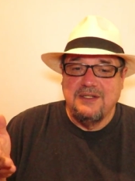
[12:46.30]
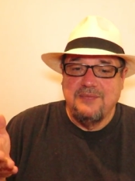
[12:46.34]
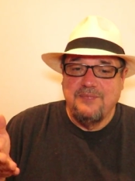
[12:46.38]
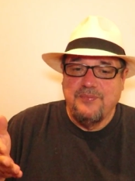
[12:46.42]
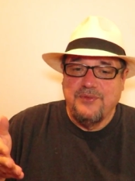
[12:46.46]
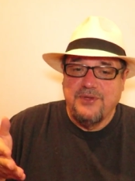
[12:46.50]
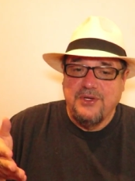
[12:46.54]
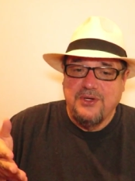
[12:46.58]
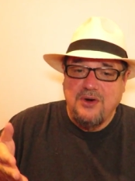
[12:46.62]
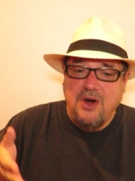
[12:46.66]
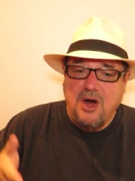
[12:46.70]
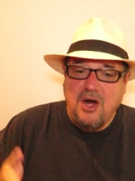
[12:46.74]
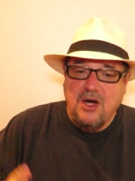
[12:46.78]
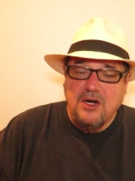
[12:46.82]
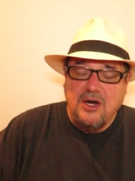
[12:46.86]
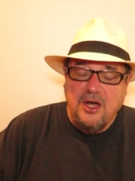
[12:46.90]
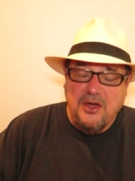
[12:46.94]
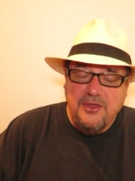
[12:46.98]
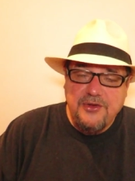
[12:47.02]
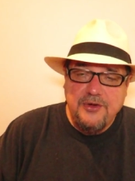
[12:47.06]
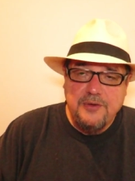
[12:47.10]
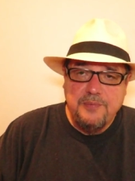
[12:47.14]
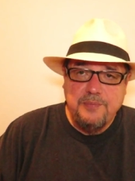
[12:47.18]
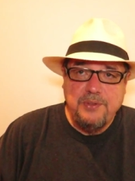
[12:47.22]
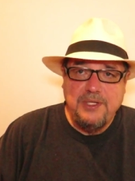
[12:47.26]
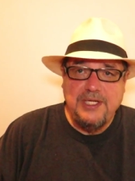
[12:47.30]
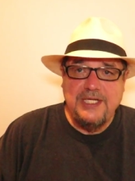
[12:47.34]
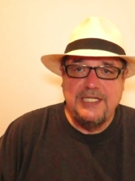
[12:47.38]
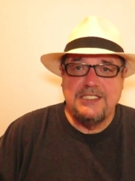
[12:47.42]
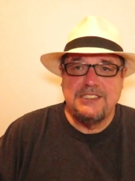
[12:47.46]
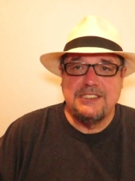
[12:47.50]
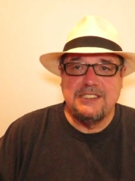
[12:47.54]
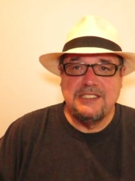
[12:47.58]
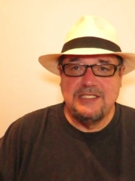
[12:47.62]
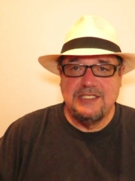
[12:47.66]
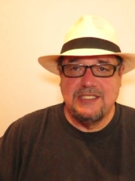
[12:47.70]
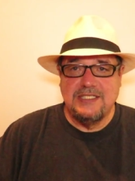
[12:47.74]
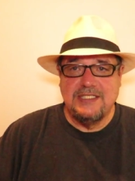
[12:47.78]
there are other
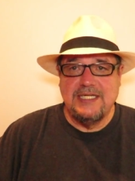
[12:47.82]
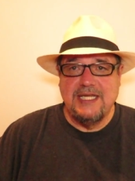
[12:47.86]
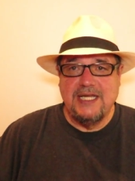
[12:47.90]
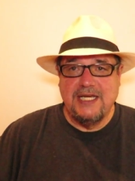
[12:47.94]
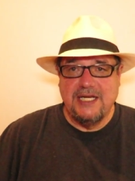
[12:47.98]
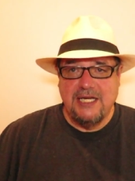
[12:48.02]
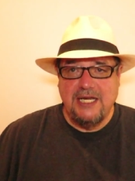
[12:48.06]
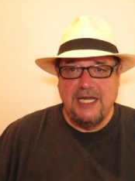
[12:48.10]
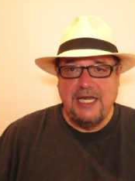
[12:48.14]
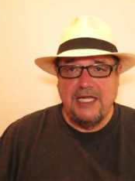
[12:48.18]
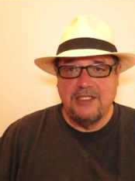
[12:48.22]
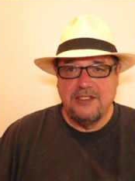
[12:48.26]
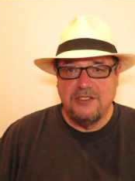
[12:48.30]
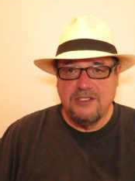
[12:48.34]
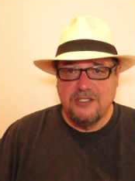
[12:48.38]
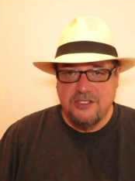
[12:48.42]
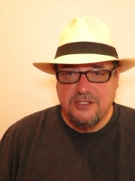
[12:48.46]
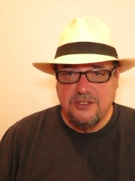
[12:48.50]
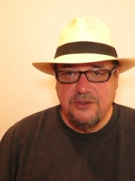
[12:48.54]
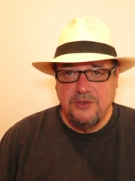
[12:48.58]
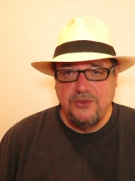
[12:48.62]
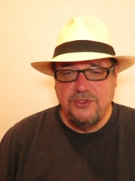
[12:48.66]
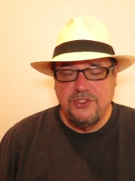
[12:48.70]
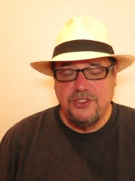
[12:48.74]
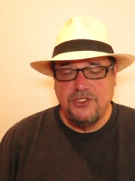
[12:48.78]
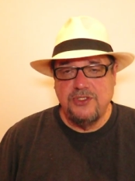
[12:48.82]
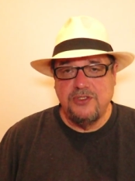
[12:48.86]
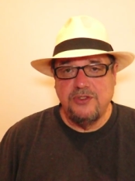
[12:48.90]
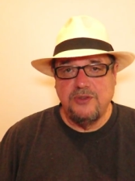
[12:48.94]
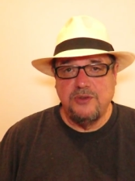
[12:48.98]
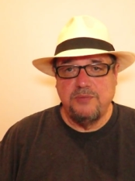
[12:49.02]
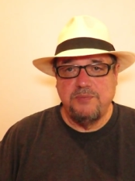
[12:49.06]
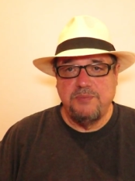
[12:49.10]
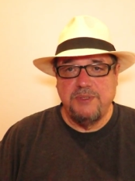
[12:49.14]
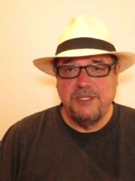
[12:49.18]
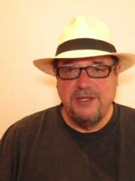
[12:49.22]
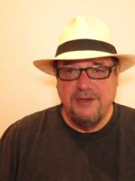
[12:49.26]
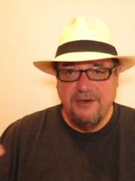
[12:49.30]
places that can suit
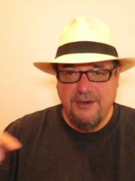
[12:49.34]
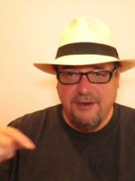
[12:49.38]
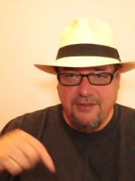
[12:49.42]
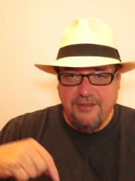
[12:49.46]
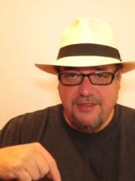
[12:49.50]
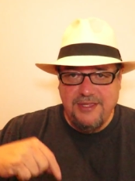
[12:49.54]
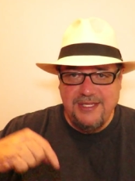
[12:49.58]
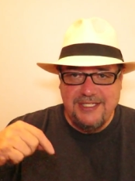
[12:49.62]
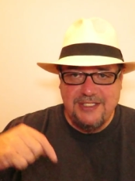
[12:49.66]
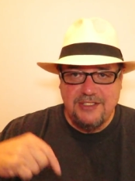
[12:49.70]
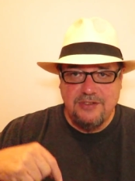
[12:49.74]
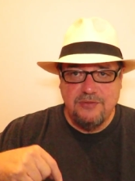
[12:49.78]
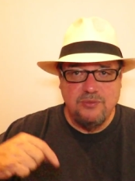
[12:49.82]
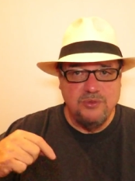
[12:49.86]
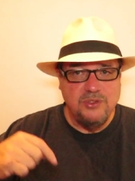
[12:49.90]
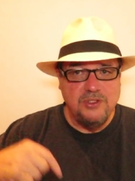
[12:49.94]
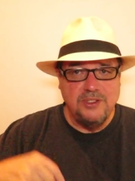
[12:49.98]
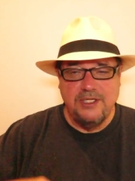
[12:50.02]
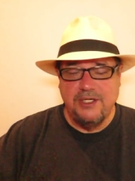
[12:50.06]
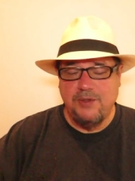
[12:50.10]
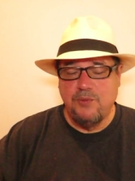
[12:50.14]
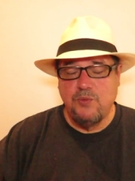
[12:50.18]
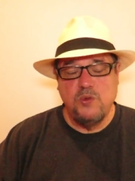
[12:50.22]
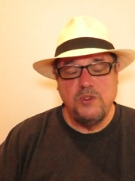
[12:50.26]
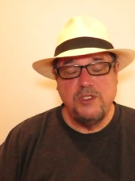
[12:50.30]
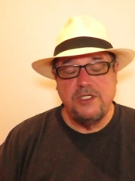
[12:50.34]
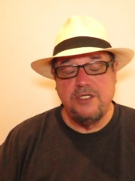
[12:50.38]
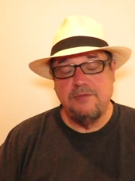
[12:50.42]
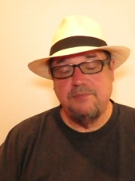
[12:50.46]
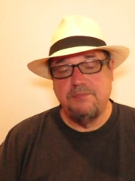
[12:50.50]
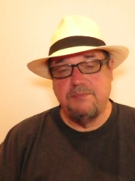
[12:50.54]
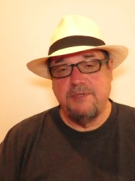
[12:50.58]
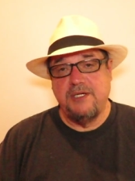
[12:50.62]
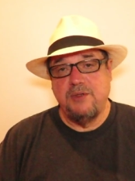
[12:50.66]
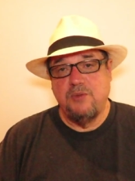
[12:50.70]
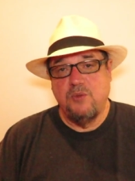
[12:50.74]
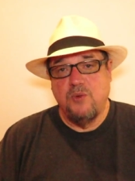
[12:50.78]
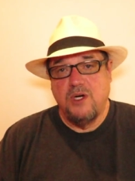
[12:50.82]
you, but this really
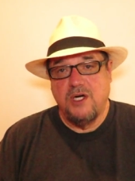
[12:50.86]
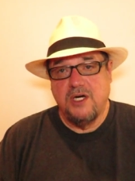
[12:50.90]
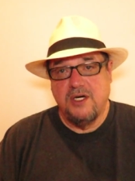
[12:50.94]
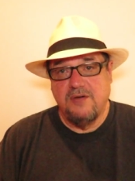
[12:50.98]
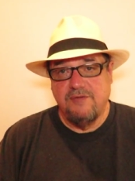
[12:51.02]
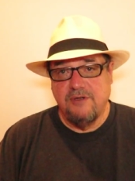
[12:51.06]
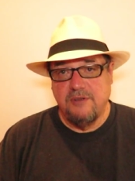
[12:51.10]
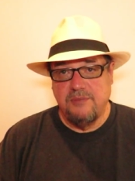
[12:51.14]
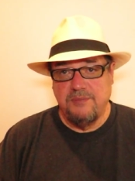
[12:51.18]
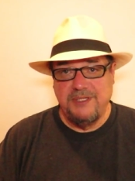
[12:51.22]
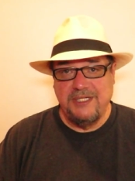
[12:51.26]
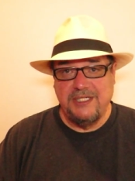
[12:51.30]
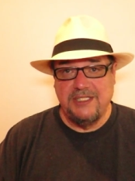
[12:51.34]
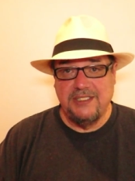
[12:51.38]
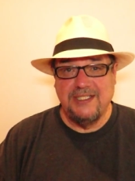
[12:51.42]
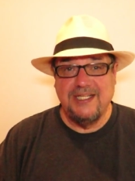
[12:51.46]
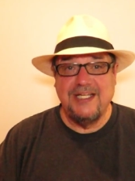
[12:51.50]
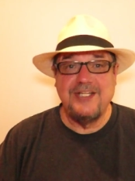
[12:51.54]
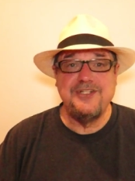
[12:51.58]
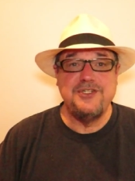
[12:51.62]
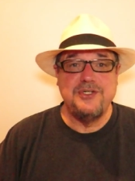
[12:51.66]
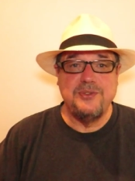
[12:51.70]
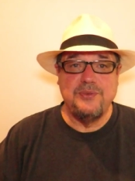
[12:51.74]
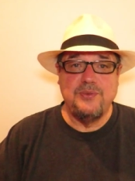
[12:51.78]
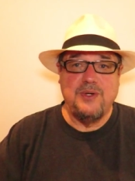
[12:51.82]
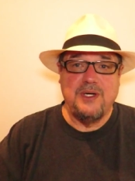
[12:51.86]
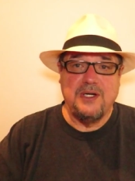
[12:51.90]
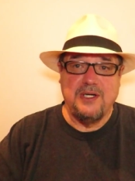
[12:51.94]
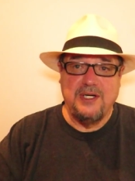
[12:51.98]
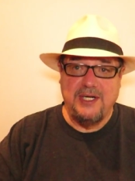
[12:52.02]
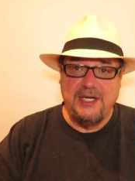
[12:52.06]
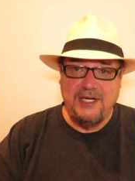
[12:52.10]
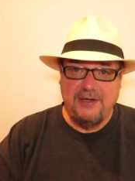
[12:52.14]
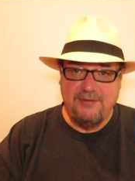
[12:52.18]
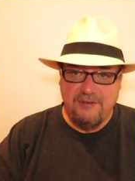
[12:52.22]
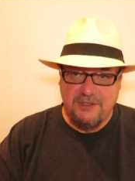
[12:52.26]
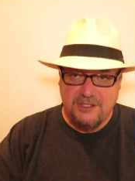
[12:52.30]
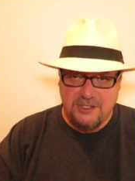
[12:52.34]
wouldn't be one of them unless you want to
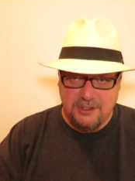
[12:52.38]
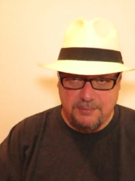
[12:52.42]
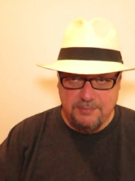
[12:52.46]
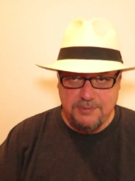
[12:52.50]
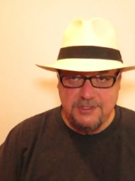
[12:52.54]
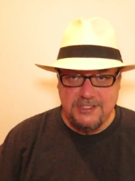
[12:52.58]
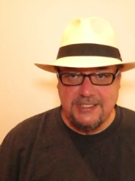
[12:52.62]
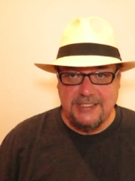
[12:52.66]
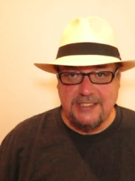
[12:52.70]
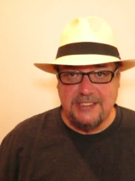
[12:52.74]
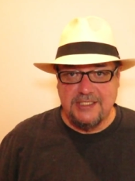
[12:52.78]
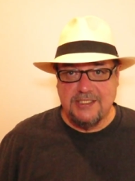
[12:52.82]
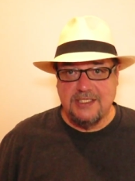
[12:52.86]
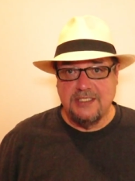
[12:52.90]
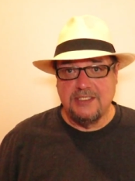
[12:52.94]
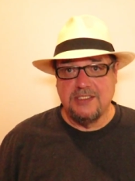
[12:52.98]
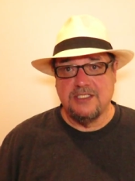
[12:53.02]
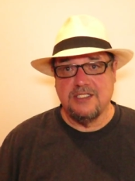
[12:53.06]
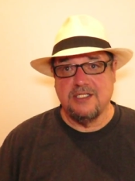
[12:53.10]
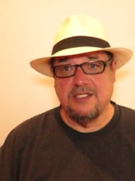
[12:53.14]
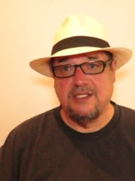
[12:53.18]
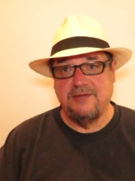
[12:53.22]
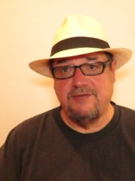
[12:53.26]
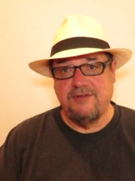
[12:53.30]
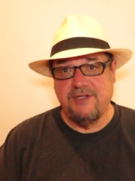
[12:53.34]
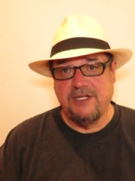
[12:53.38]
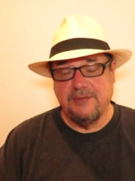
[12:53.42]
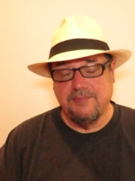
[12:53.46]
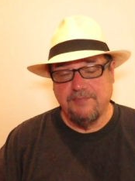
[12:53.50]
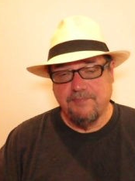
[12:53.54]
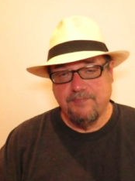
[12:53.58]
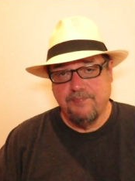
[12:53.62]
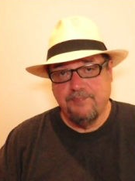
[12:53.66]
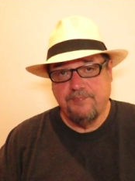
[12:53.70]
have a subsistence living.